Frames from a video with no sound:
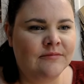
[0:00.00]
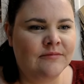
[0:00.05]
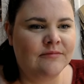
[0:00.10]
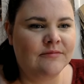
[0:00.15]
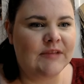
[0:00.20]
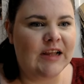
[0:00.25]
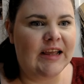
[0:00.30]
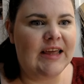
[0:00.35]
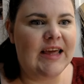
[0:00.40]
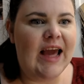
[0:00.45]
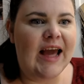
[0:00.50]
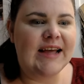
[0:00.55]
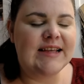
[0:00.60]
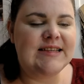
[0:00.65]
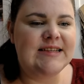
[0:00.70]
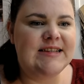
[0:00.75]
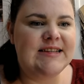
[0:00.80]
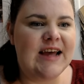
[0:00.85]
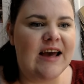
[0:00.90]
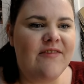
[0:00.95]
Yes,
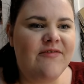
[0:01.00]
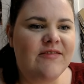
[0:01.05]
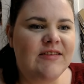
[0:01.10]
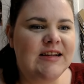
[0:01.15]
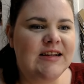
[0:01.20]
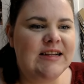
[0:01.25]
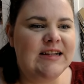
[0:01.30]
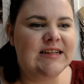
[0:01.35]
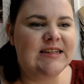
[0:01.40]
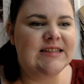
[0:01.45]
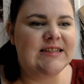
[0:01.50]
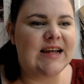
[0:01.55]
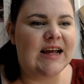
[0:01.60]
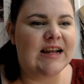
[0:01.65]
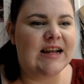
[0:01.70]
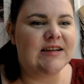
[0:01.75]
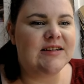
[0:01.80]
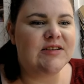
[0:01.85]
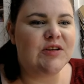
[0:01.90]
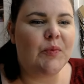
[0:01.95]
definitely, Stella.
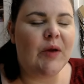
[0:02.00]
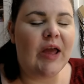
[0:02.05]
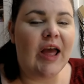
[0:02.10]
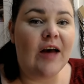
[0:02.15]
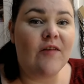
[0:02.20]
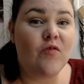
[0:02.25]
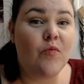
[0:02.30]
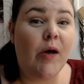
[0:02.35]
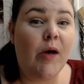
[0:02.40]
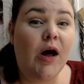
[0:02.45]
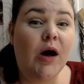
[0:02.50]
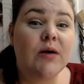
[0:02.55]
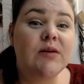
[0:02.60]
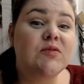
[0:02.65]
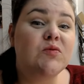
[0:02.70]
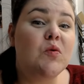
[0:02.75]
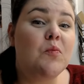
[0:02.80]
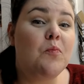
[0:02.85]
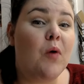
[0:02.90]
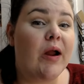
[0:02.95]
So we have a Pearls
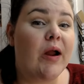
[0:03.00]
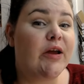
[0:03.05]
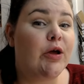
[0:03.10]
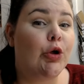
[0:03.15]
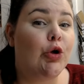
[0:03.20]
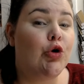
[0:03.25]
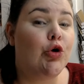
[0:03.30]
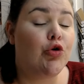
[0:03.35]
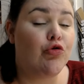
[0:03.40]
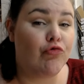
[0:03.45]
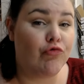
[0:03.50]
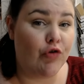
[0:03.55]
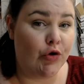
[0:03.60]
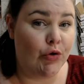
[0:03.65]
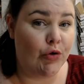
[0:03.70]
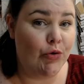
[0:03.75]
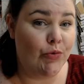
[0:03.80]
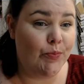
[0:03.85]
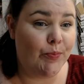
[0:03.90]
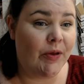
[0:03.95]
with Brecon
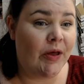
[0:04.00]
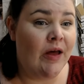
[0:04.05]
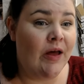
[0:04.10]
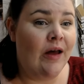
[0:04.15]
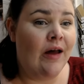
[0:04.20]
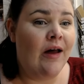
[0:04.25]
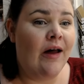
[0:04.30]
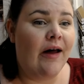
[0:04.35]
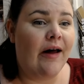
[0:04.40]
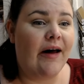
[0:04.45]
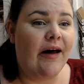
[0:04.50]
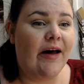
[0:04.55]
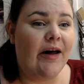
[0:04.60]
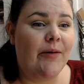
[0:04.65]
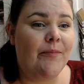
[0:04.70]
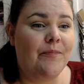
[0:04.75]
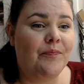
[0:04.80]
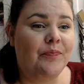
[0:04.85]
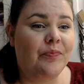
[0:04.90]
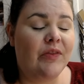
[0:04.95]
group.
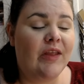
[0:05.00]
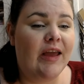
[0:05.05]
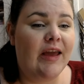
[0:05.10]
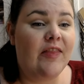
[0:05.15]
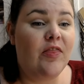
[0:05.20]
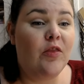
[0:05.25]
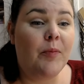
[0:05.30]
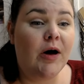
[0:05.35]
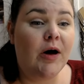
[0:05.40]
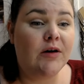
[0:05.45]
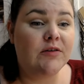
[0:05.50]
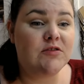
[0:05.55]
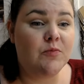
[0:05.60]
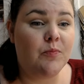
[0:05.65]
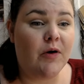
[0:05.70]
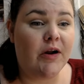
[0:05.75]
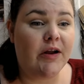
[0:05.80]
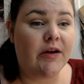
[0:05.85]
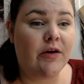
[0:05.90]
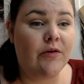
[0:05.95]
In the Pearls with
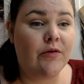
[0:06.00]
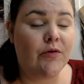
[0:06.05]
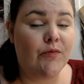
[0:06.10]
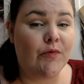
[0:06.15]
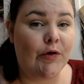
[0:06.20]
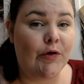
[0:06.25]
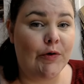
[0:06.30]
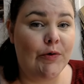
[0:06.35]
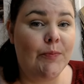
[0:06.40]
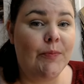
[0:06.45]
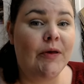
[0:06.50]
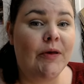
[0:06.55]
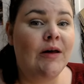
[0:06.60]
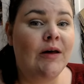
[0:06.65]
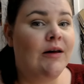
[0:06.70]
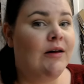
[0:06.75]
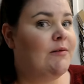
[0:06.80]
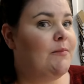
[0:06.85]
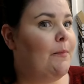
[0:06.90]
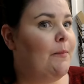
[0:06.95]
Brecon group,
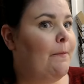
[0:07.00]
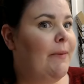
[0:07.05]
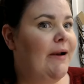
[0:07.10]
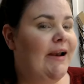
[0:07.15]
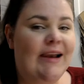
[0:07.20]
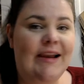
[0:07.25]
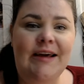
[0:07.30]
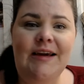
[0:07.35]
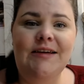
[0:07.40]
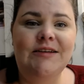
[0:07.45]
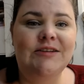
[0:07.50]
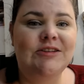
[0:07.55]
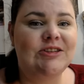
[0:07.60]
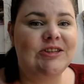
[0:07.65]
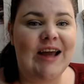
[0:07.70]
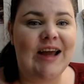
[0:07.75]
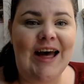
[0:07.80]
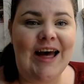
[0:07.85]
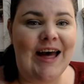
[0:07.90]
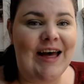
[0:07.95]
please
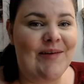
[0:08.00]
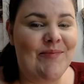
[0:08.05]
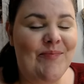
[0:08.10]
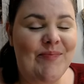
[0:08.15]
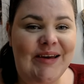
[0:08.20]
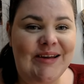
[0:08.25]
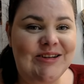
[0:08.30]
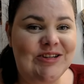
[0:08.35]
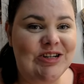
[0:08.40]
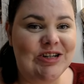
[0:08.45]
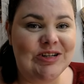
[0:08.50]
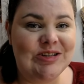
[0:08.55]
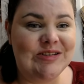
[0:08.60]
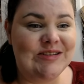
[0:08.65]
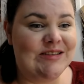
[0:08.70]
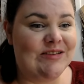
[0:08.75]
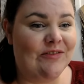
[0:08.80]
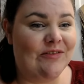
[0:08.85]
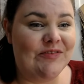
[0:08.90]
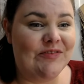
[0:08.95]
share pictures
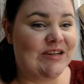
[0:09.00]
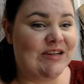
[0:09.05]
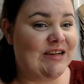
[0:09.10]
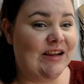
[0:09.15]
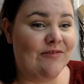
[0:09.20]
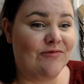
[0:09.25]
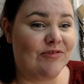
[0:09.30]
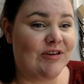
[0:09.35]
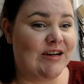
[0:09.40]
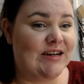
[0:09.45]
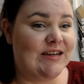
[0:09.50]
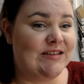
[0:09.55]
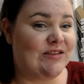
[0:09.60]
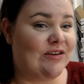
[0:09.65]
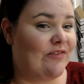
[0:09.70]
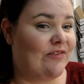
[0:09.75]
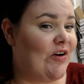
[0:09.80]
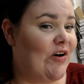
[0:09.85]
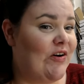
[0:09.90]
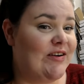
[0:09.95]
of the deliveries
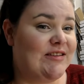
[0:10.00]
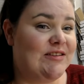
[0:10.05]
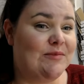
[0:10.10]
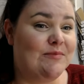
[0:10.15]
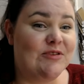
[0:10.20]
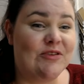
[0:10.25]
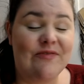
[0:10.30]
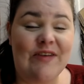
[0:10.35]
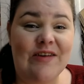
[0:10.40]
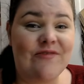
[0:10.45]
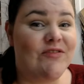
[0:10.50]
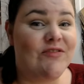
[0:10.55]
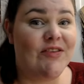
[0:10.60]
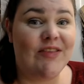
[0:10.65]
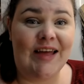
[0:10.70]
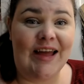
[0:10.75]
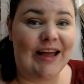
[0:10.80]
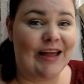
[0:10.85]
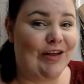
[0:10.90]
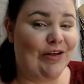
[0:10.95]
of items, of
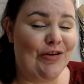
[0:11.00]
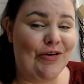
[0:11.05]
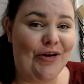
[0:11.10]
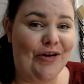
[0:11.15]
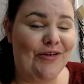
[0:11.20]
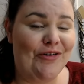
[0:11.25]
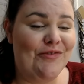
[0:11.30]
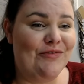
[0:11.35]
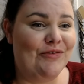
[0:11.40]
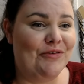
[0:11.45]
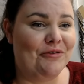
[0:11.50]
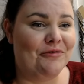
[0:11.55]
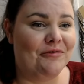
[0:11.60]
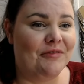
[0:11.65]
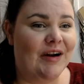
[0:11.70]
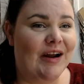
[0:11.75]
everything. Go for it.